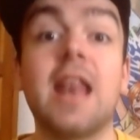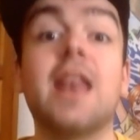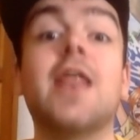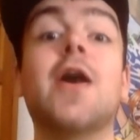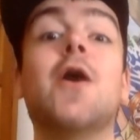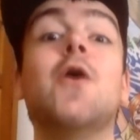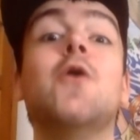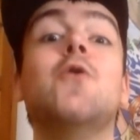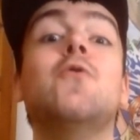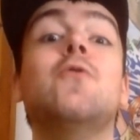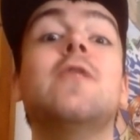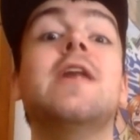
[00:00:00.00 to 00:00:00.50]

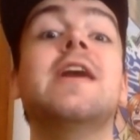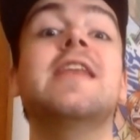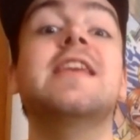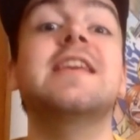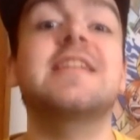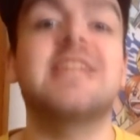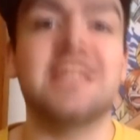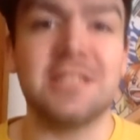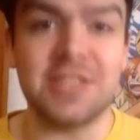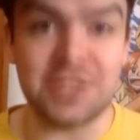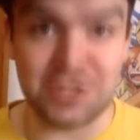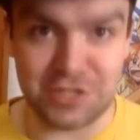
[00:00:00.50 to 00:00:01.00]
Hello,
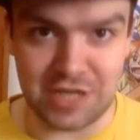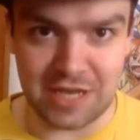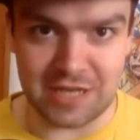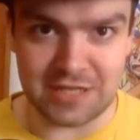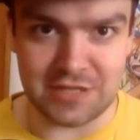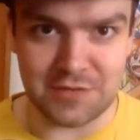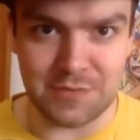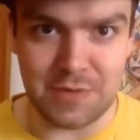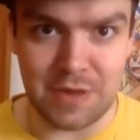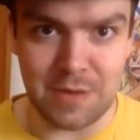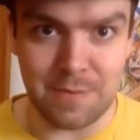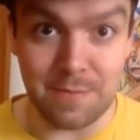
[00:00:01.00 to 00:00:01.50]
ladies and
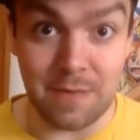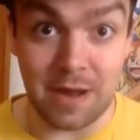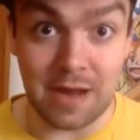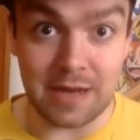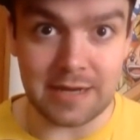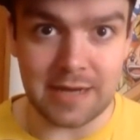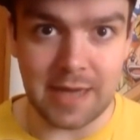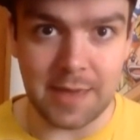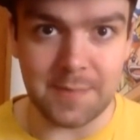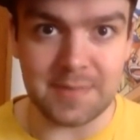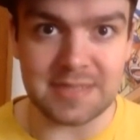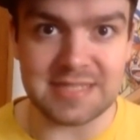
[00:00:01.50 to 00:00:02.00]
gentlemen.
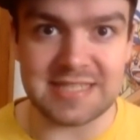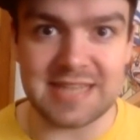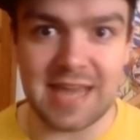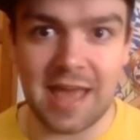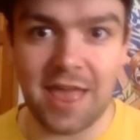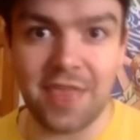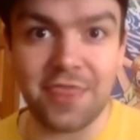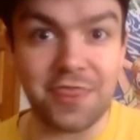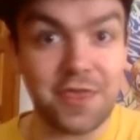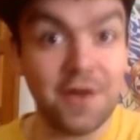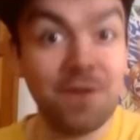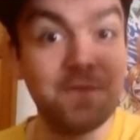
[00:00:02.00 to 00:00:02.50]
My name is
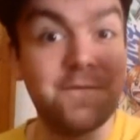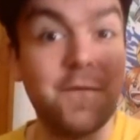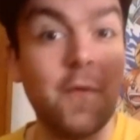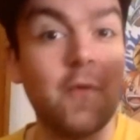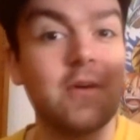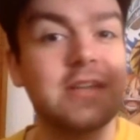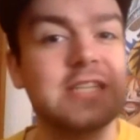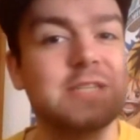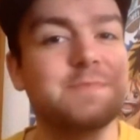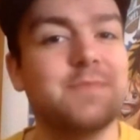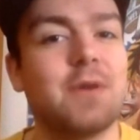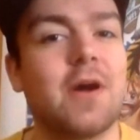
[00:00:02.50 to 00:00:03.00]
Dan, the
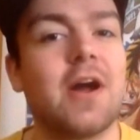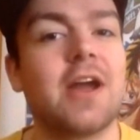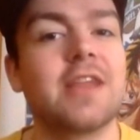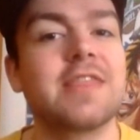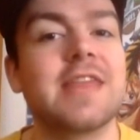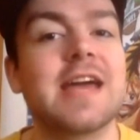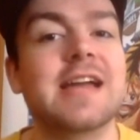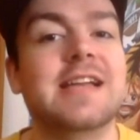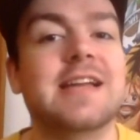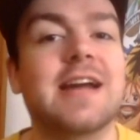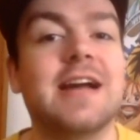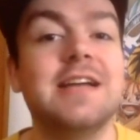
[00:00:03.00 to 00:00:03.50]
voice
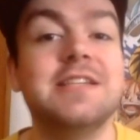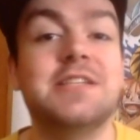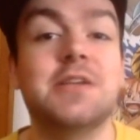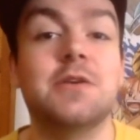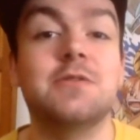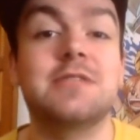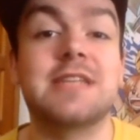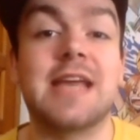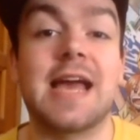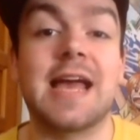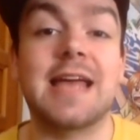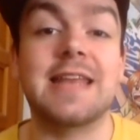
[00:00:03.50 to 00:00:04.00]
behind
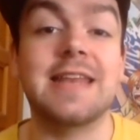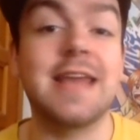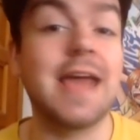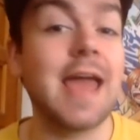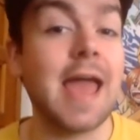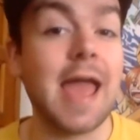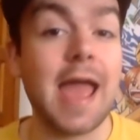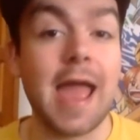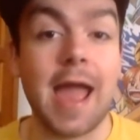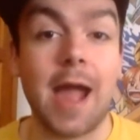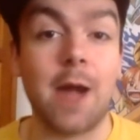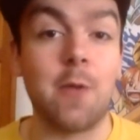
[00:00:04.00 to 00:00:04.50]
ThatKaitoDan,
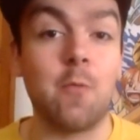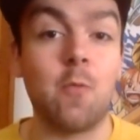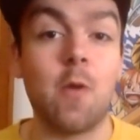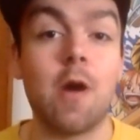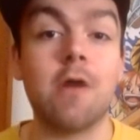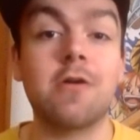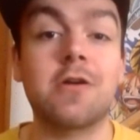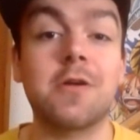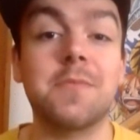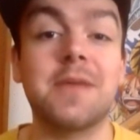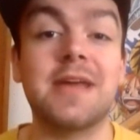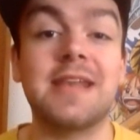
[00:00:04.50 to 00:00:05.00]
and
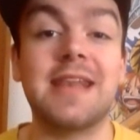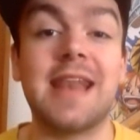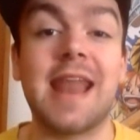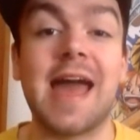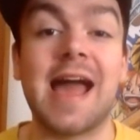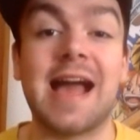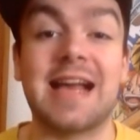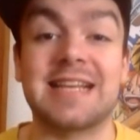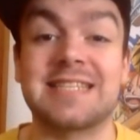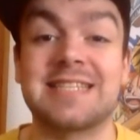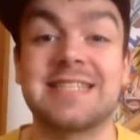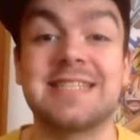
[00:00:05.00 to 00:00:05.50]
welcome at
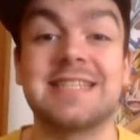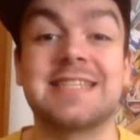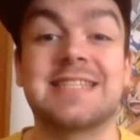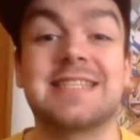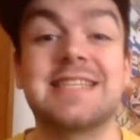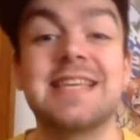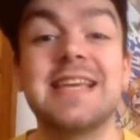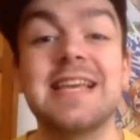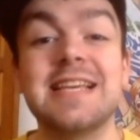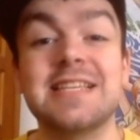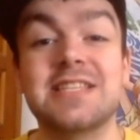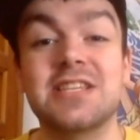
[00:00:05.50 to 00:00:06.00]
last to
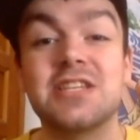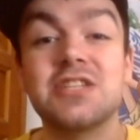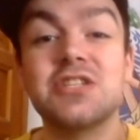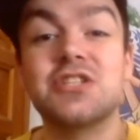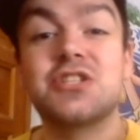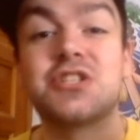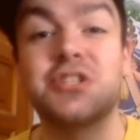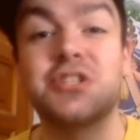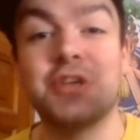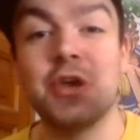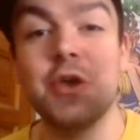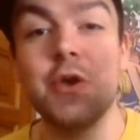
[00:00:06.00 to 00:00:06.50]

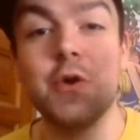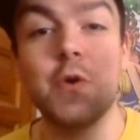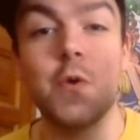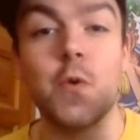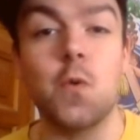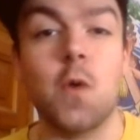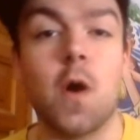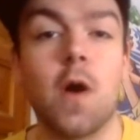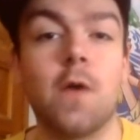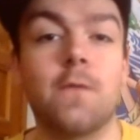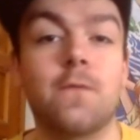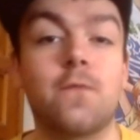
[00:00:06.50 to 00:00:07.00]
season
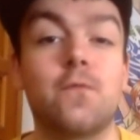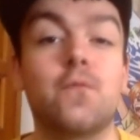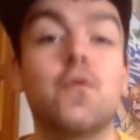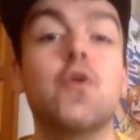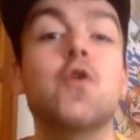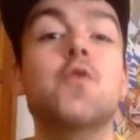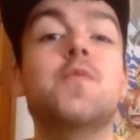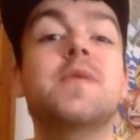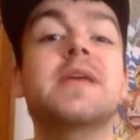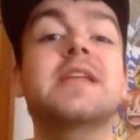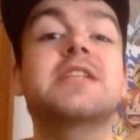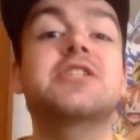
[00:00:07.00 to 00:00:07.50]
2 of
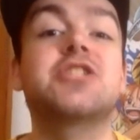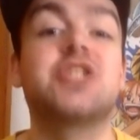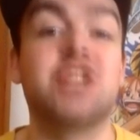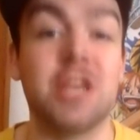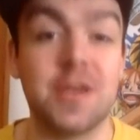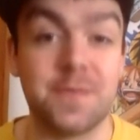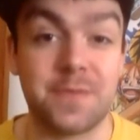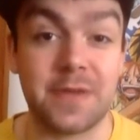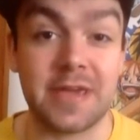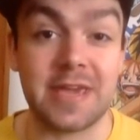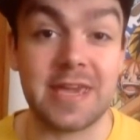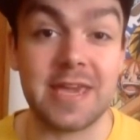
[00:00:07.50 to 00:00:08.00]
RWBY
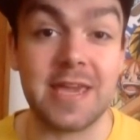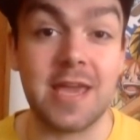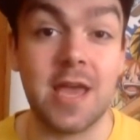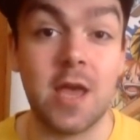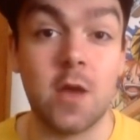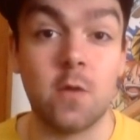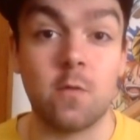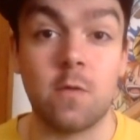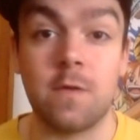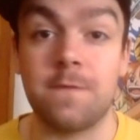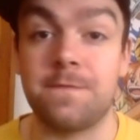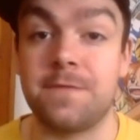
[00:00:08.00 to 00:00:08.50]
Chibi
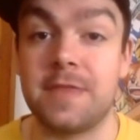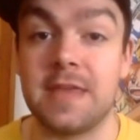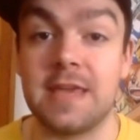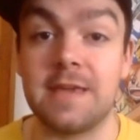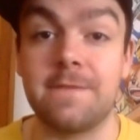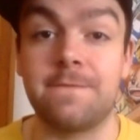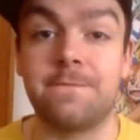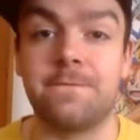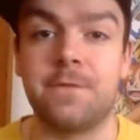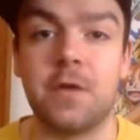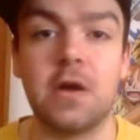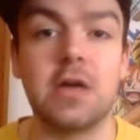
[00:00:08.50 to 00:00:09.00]
with
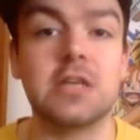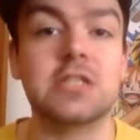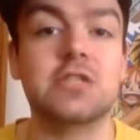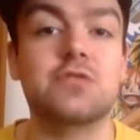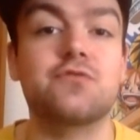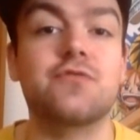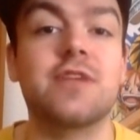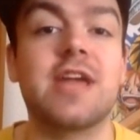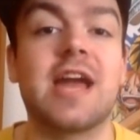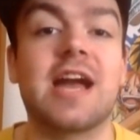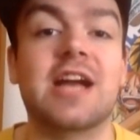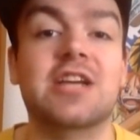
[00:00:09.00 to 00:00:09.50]
the first
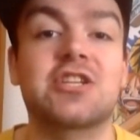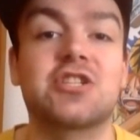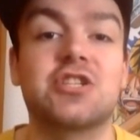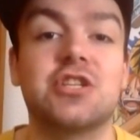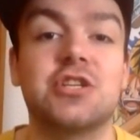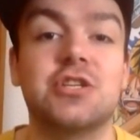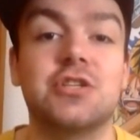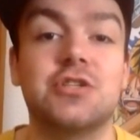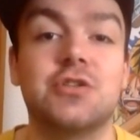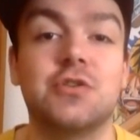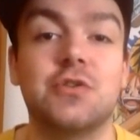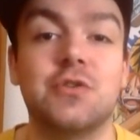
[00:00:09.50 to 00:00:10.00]

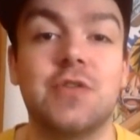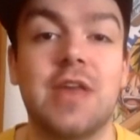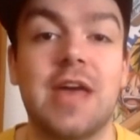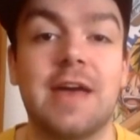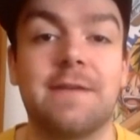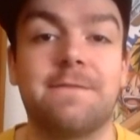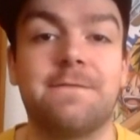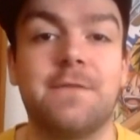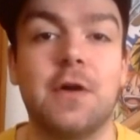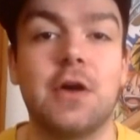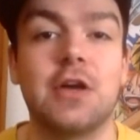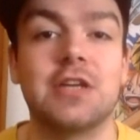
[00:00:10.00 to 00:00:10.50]
reaction to
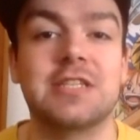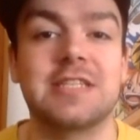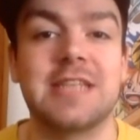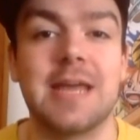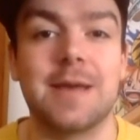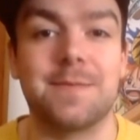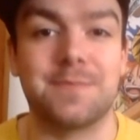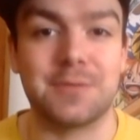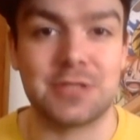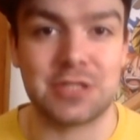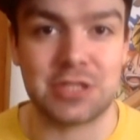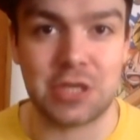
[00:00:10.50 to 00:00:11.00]
their first
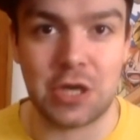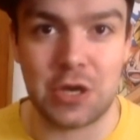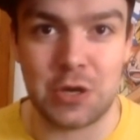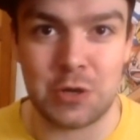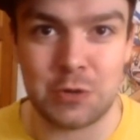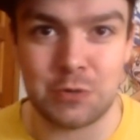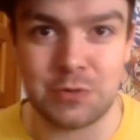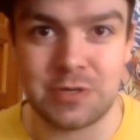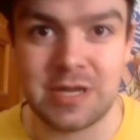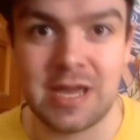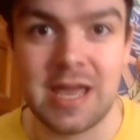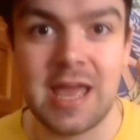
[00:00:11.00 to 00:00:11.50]

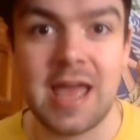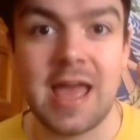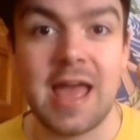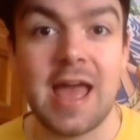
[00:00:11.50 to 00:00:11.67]
episode.